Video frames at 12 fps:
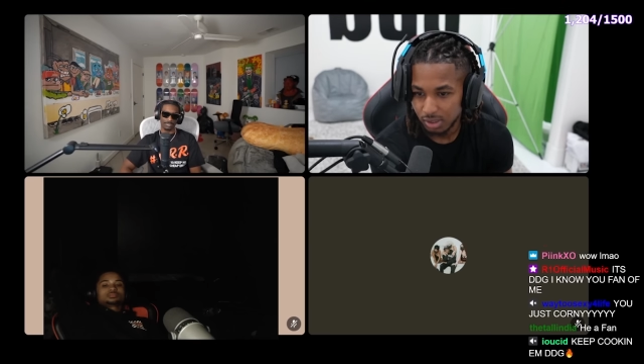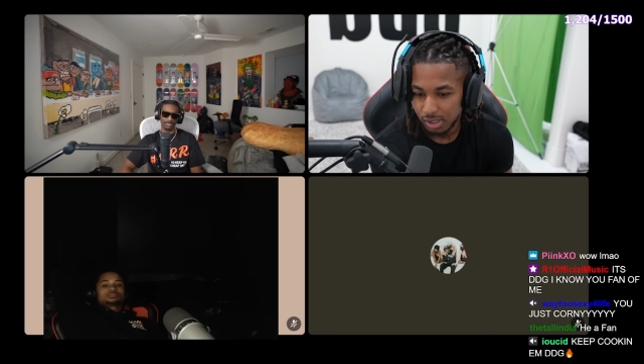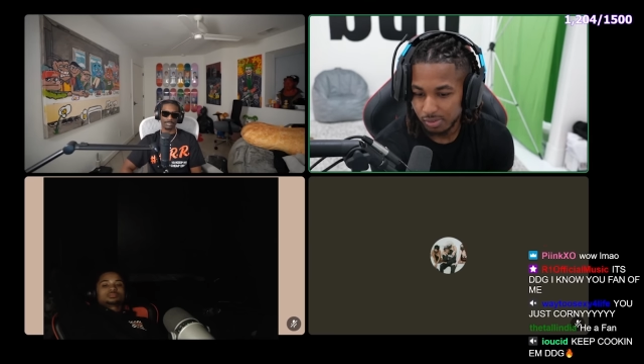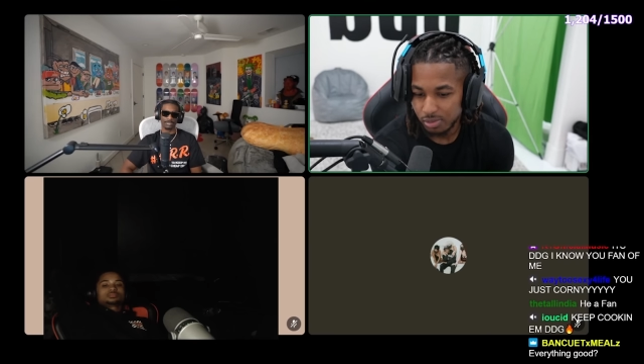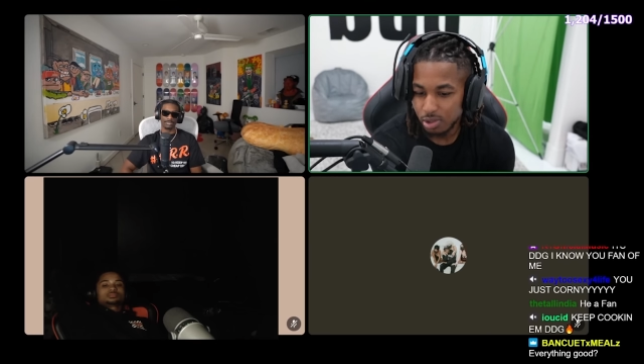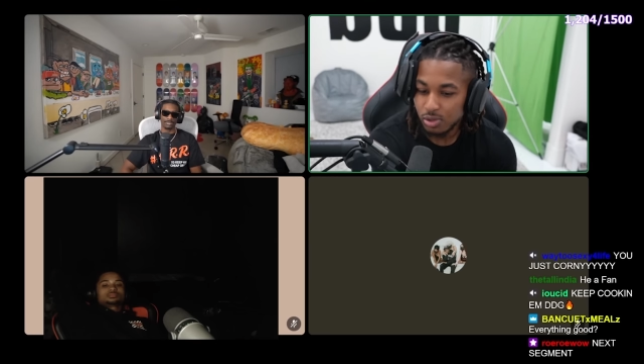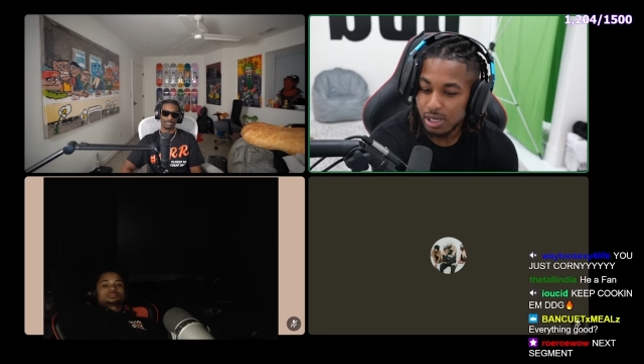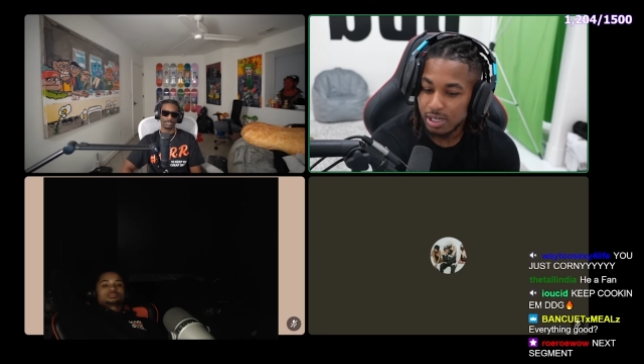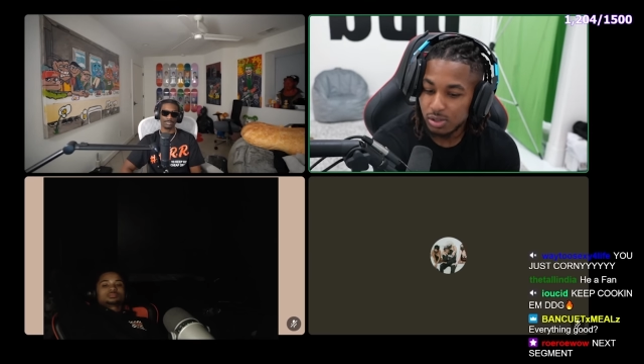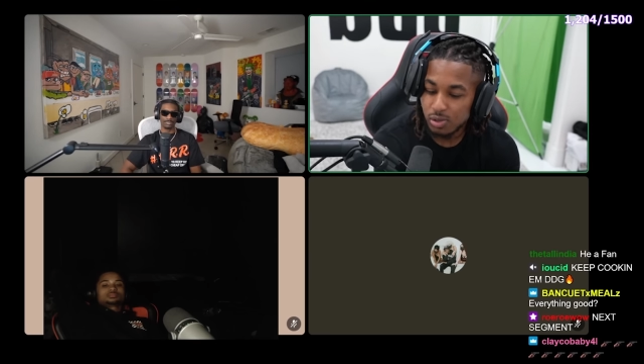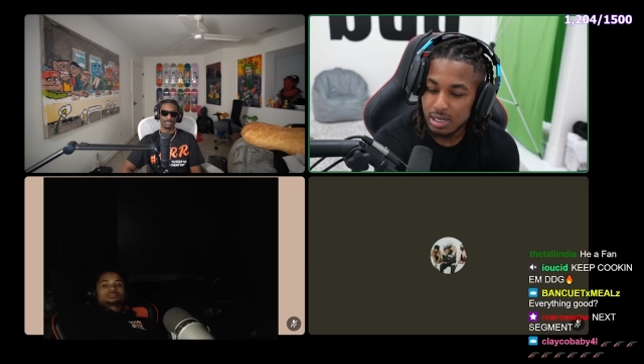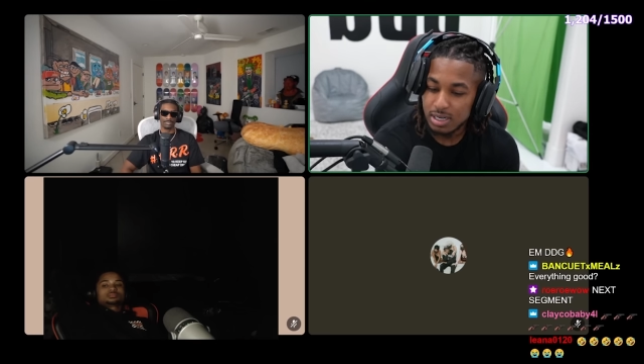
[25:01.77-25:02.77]
bro. You got
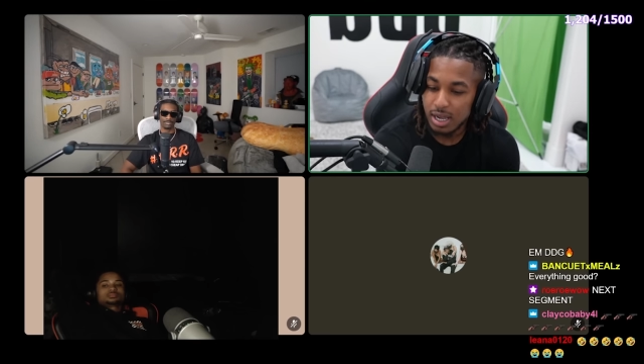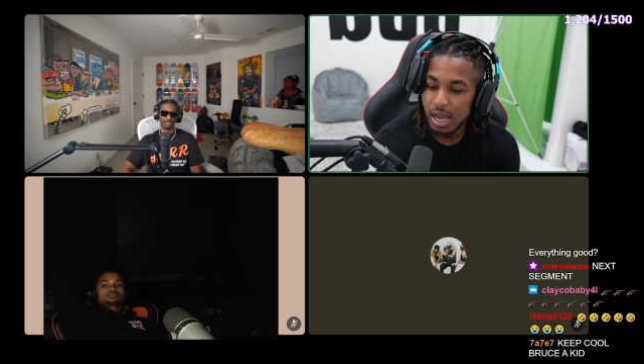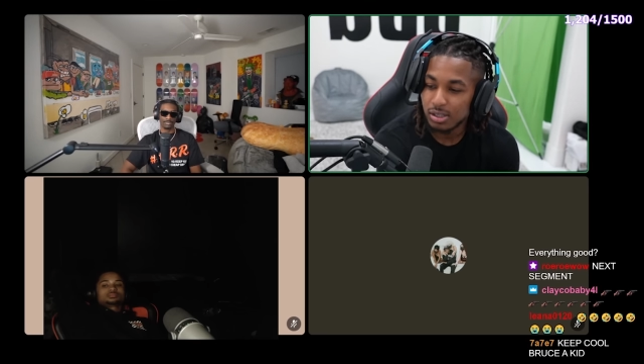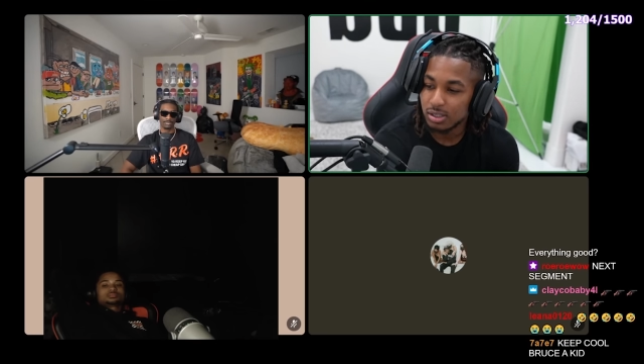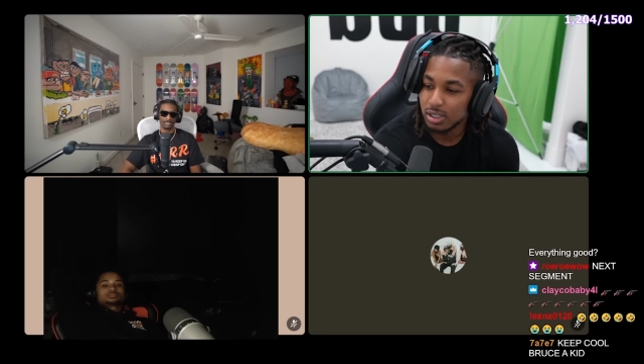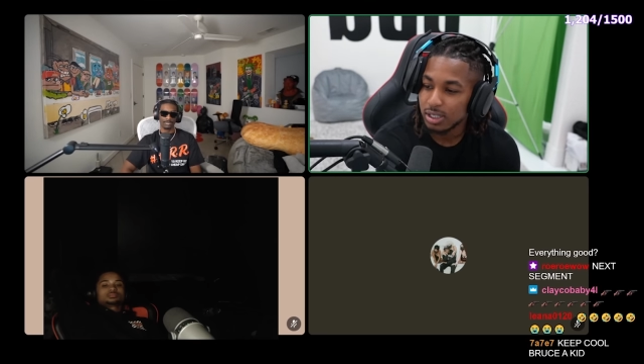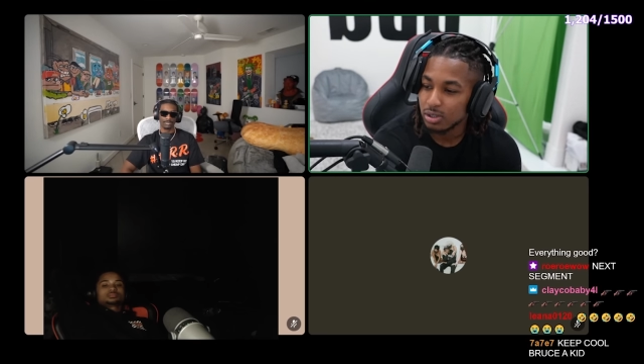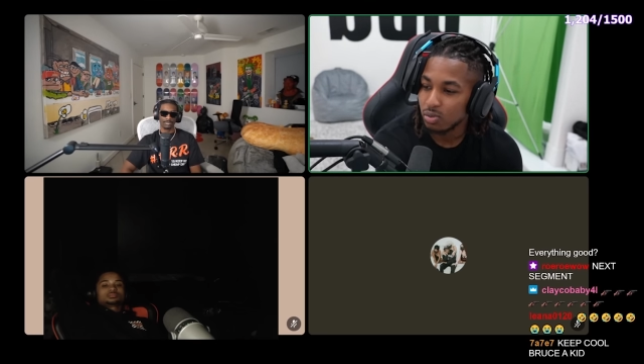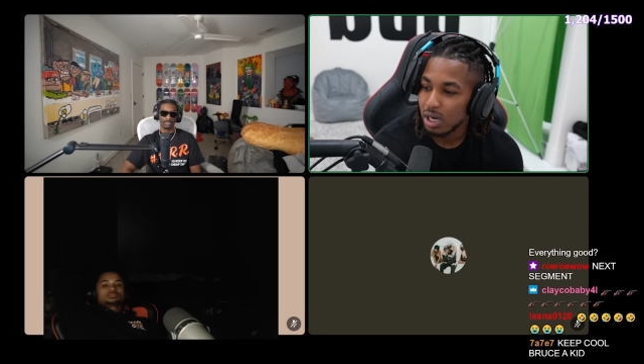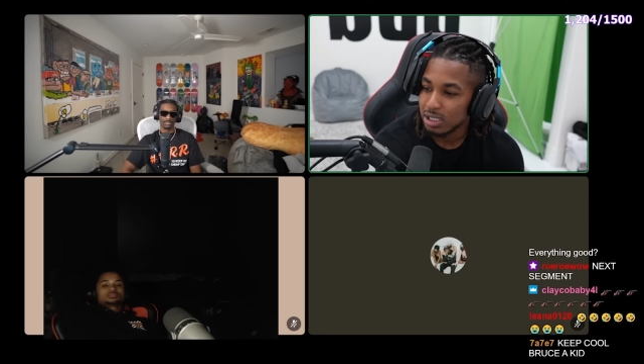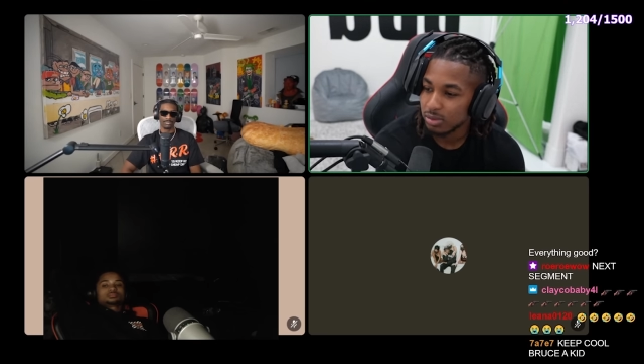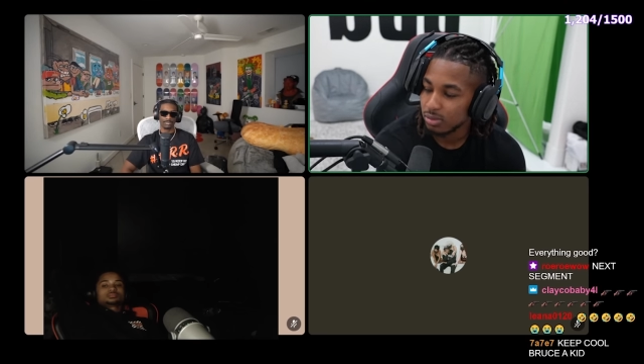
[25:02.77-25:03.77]
20,000 niggas
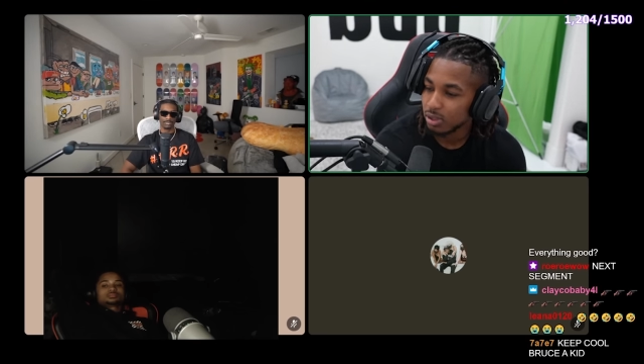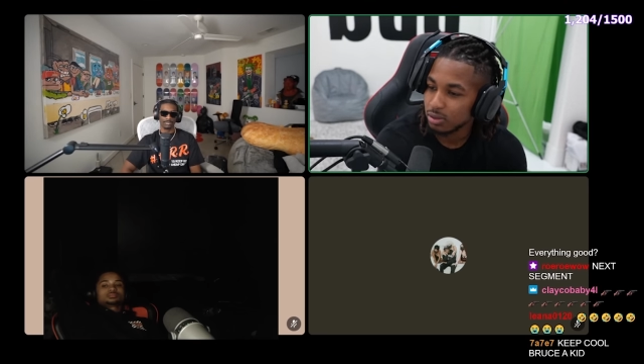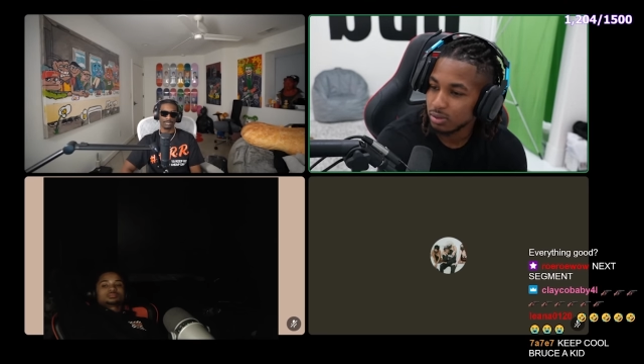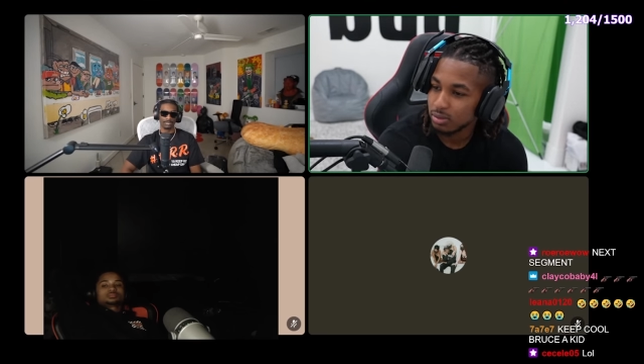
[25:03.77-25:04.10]
watching, bro.